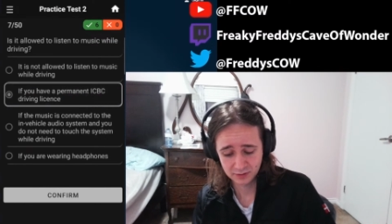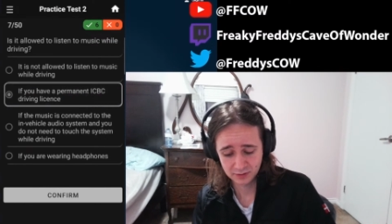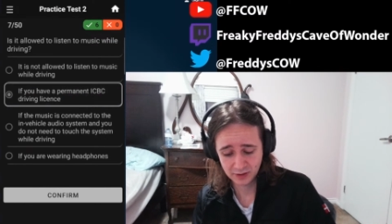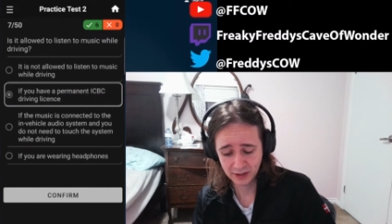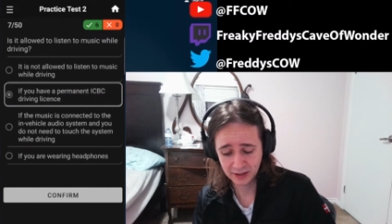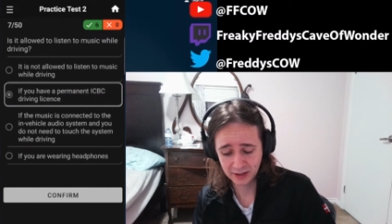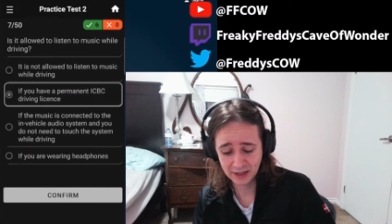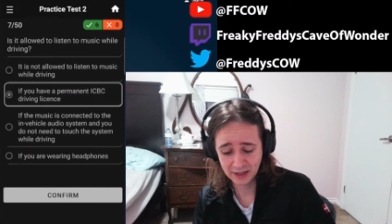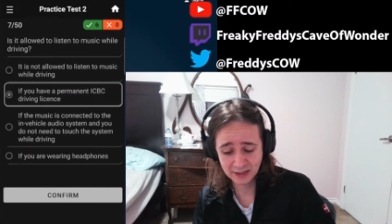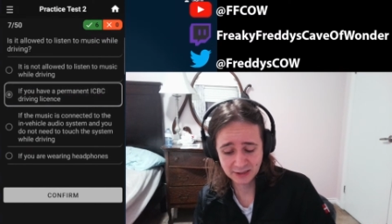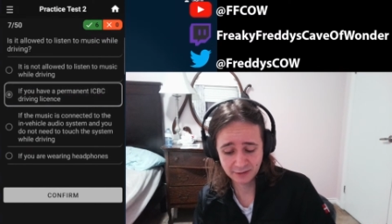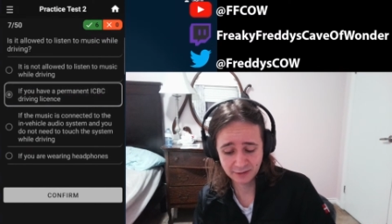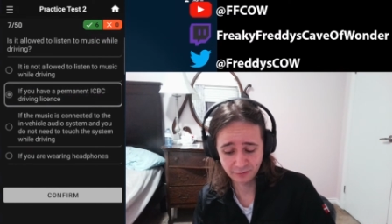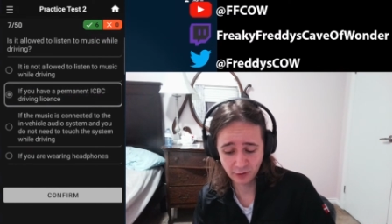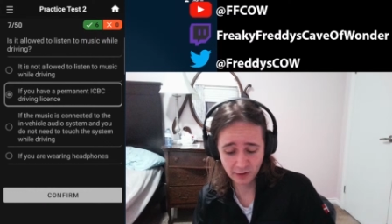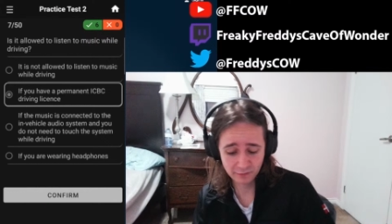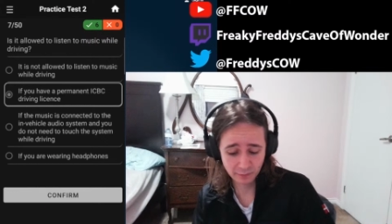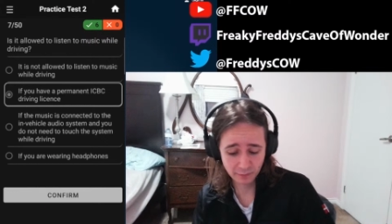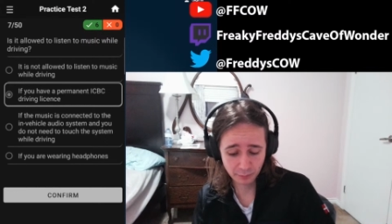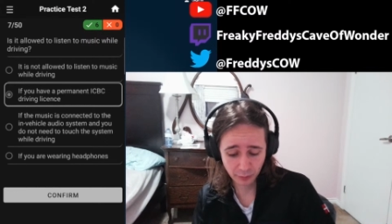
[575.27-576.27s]
I guess if you
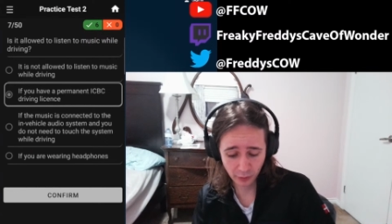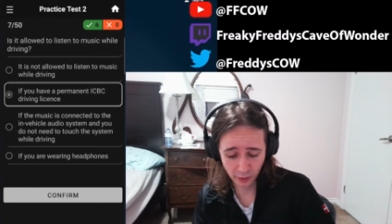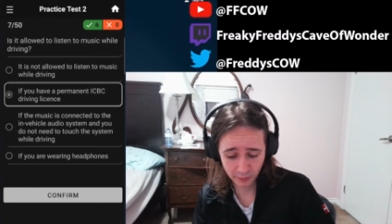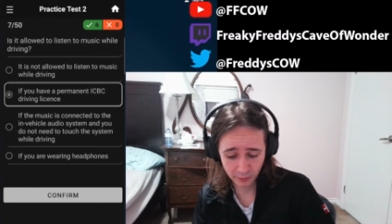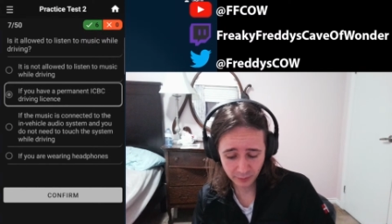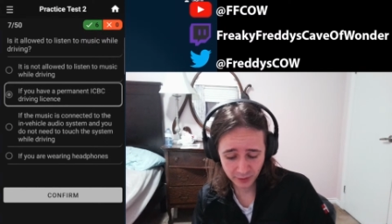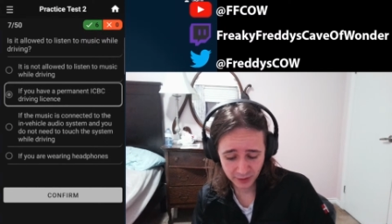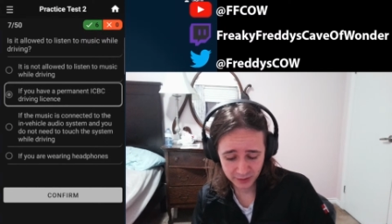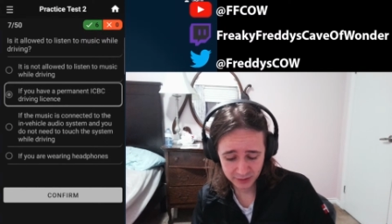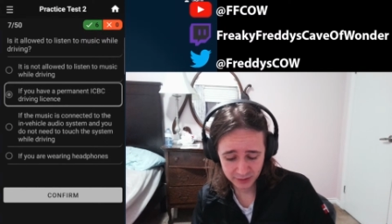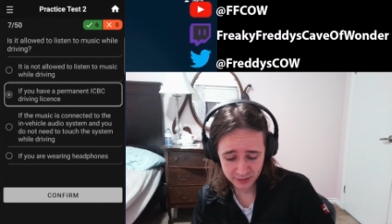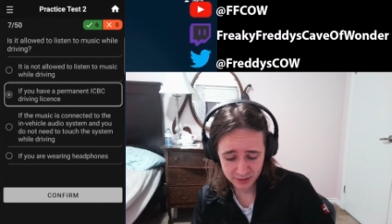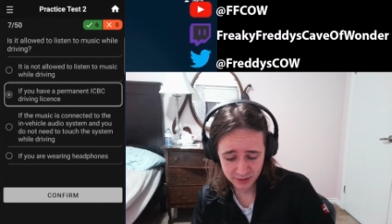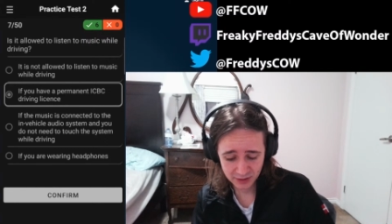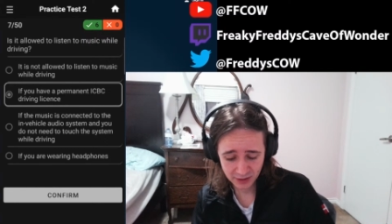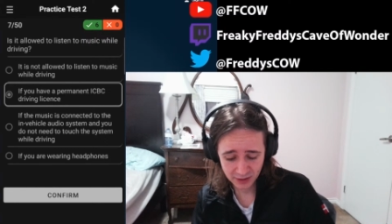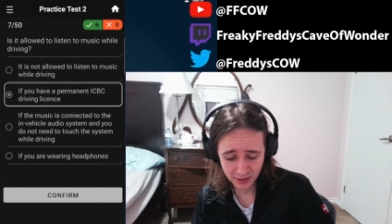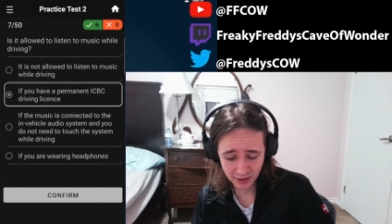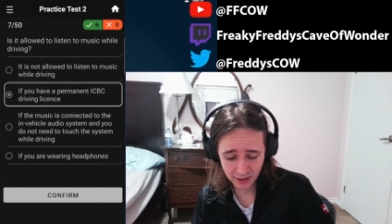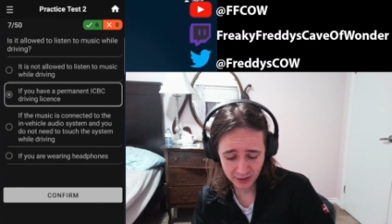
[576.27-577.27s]
have a permanent
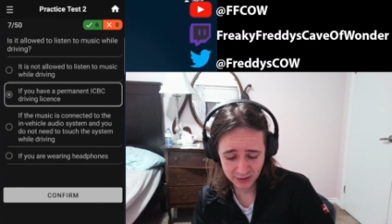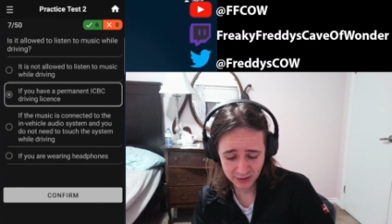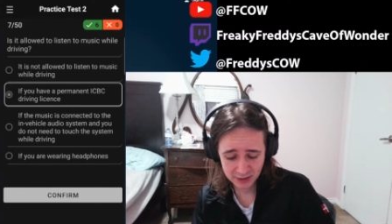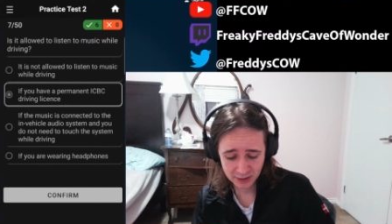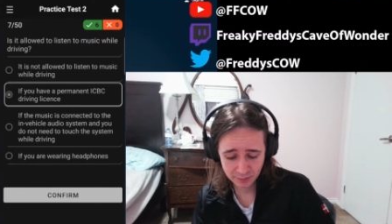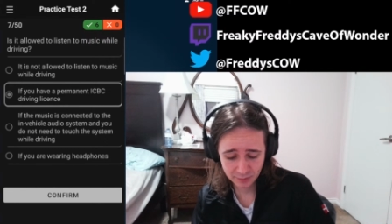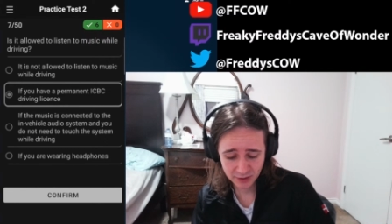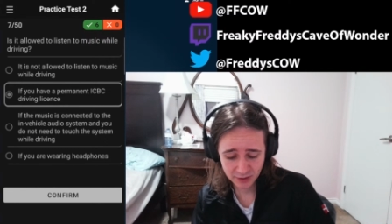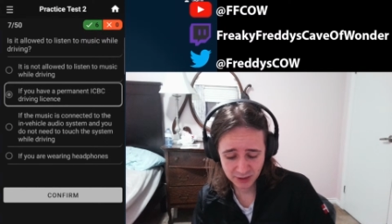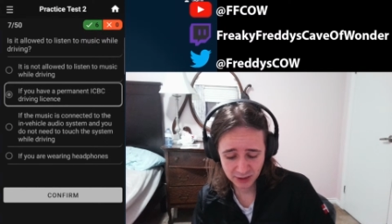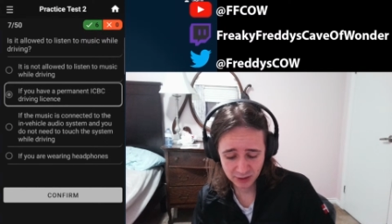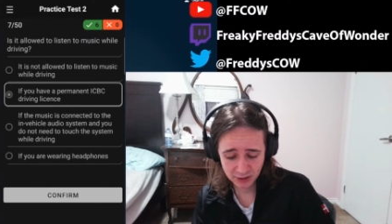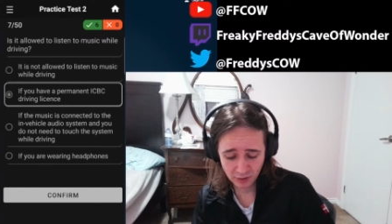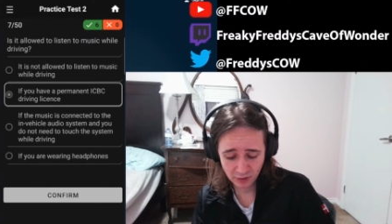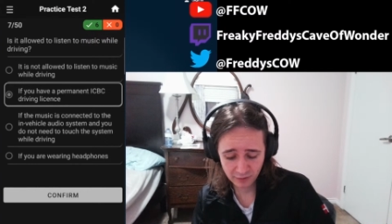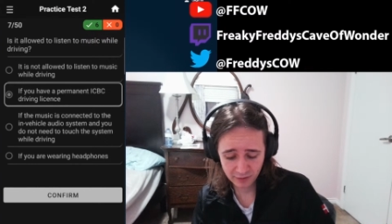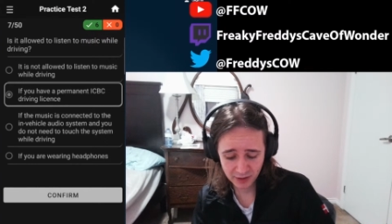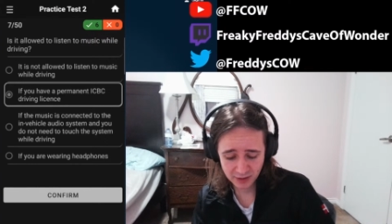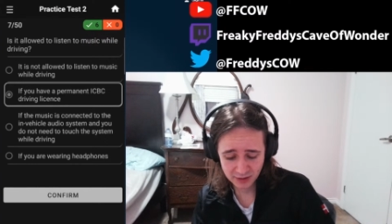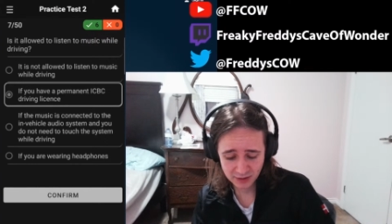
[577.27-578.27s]
ICBC
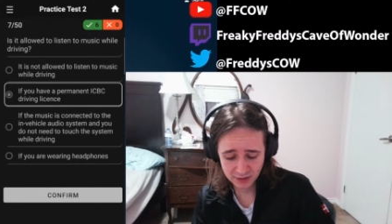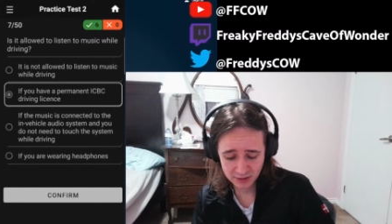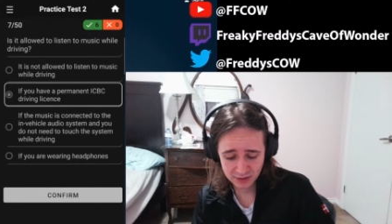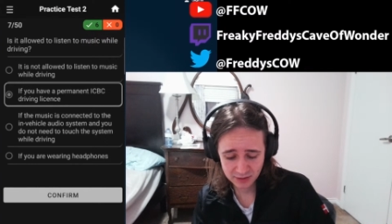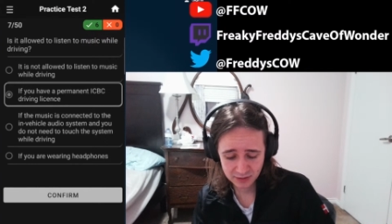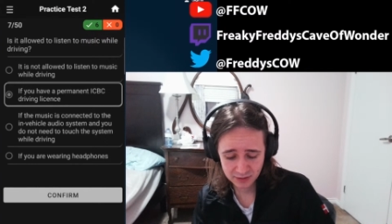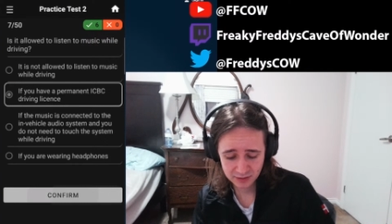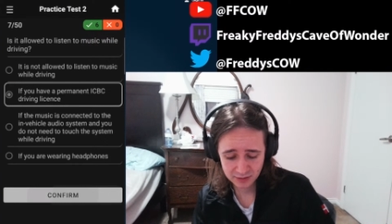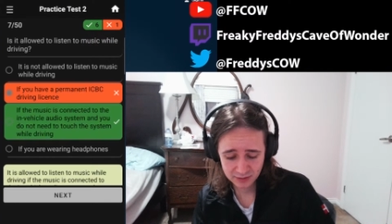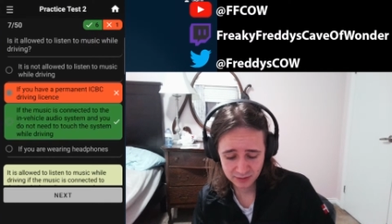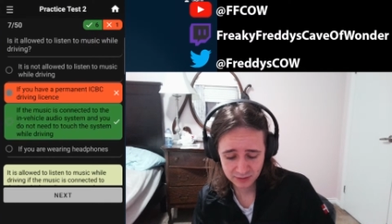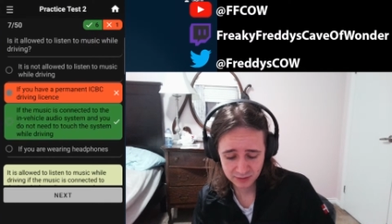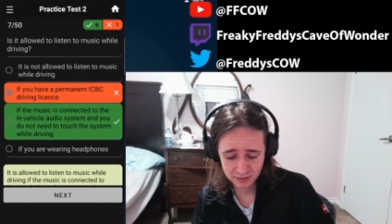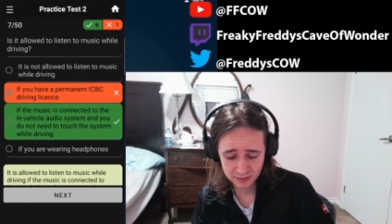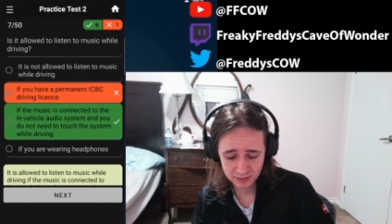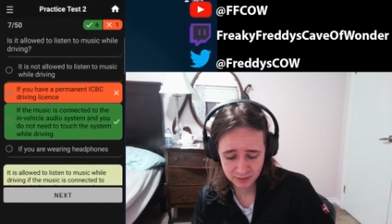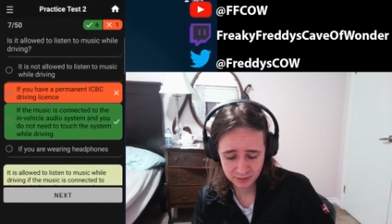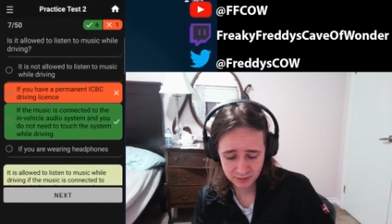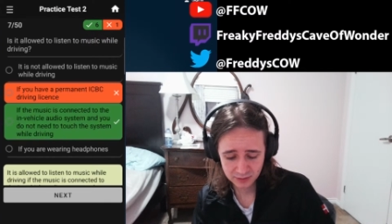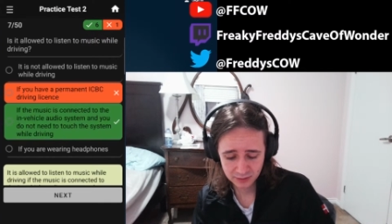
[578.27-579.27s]
driver license?
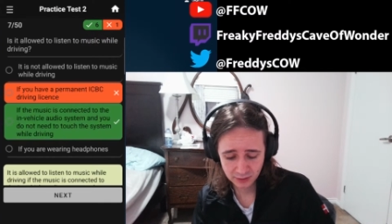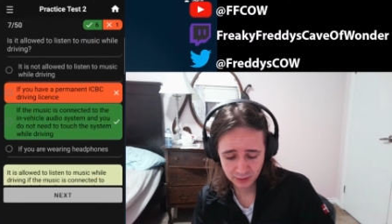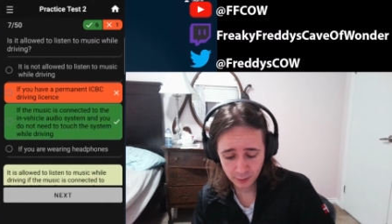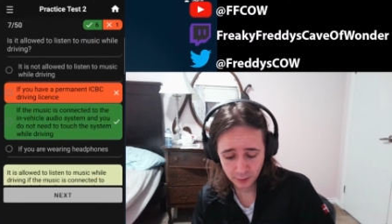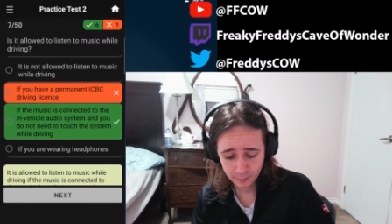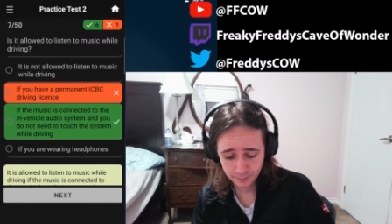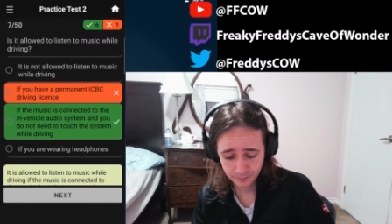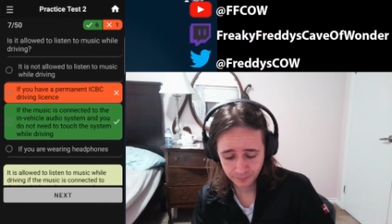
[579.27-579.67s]
No.